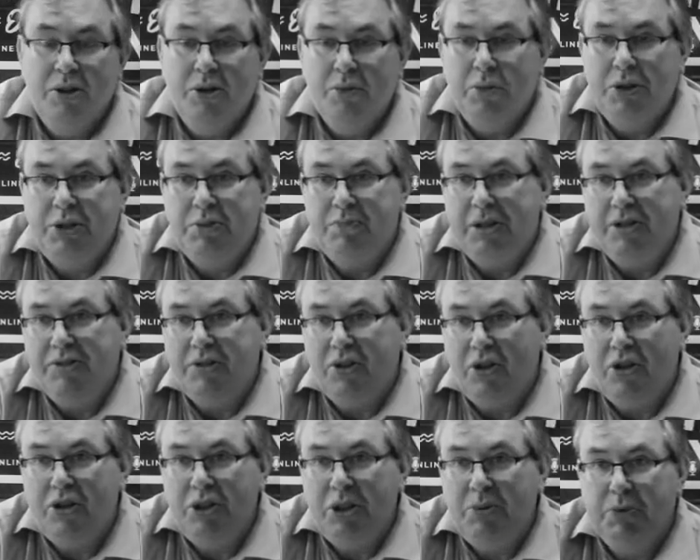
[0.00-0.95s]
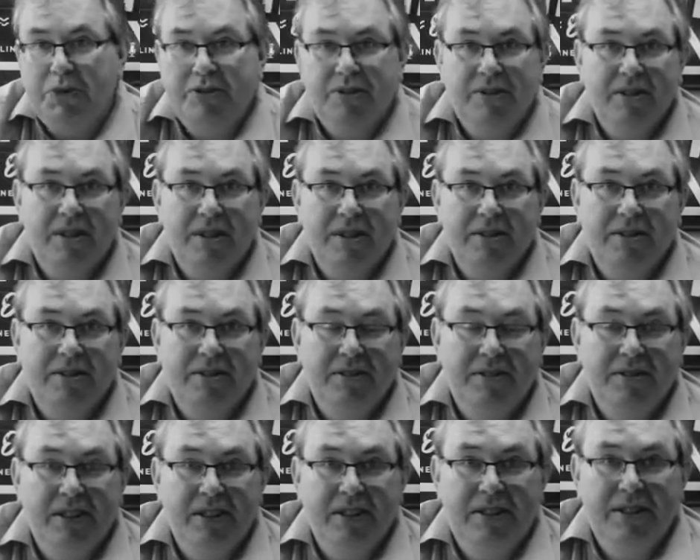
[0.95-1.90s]
which meant Hollywood started to
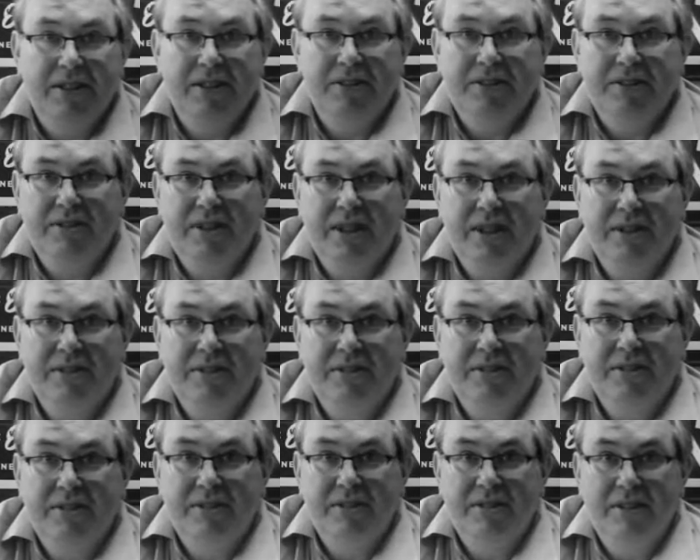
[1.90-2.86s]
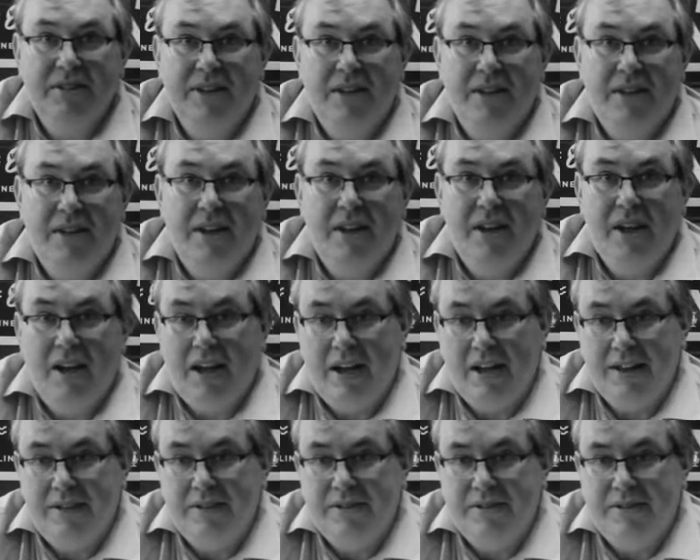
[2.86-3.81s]
take an interest,
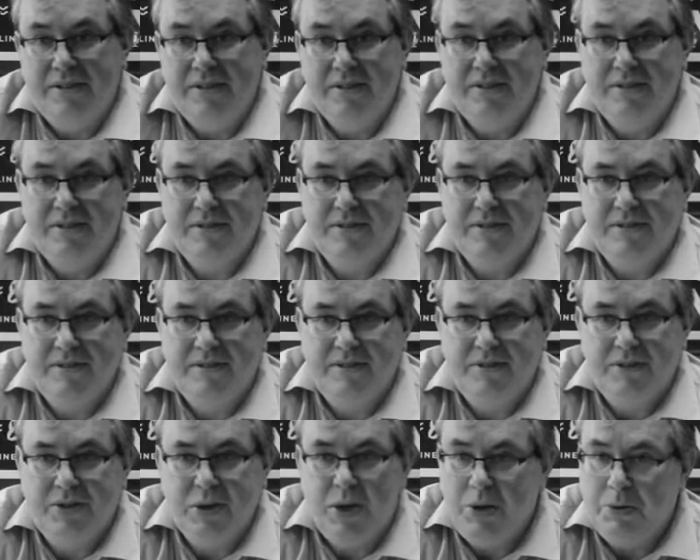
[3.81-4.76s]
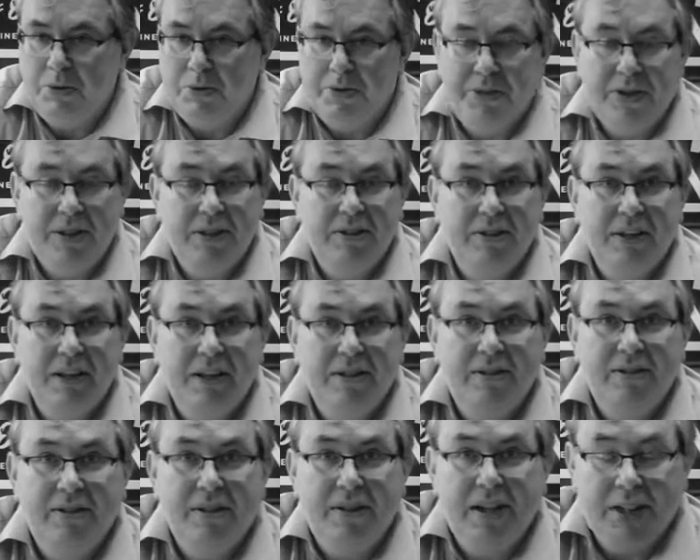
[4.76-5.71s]
and the whole thing
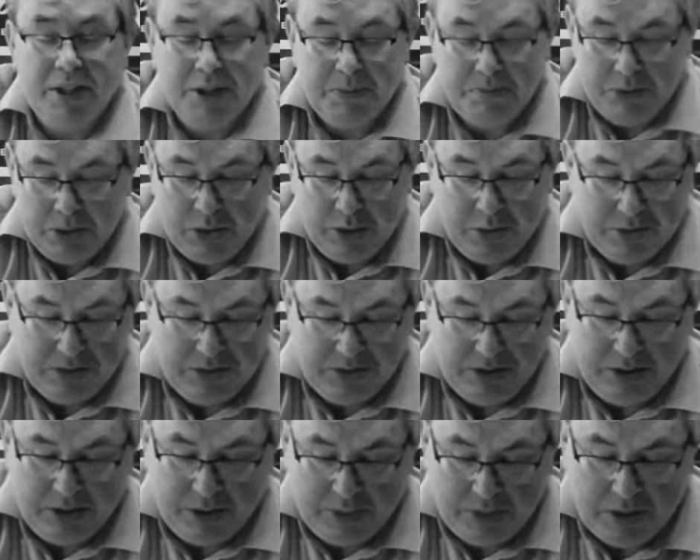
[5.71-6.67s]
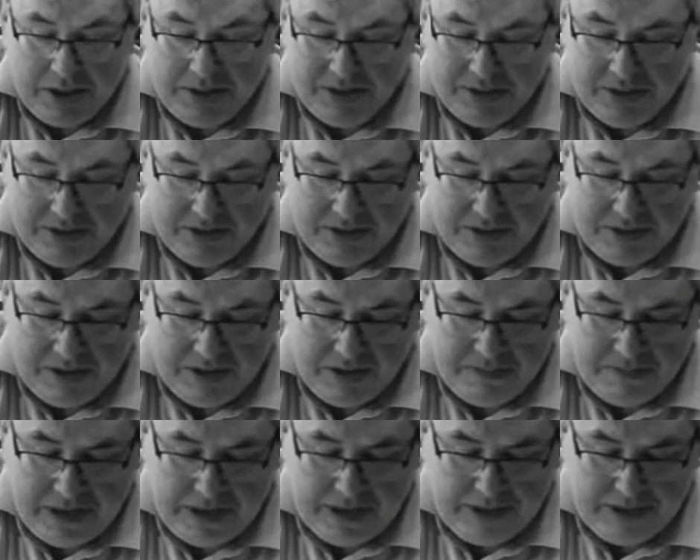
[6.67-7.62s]
then exploded in quite
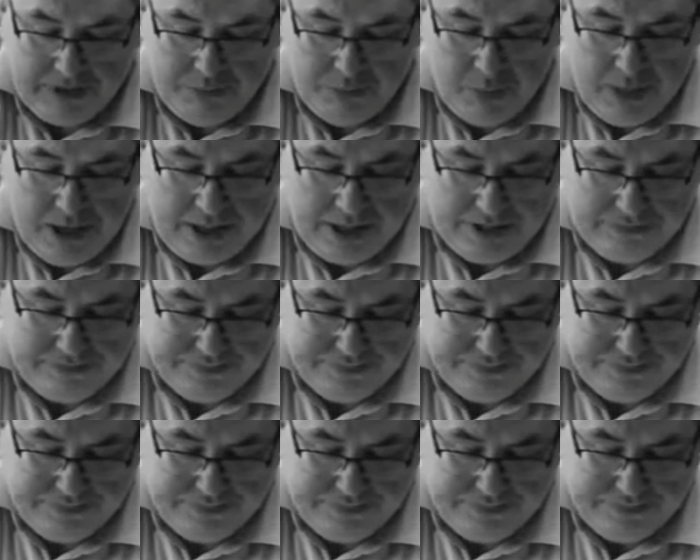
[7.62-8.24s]
a massive way.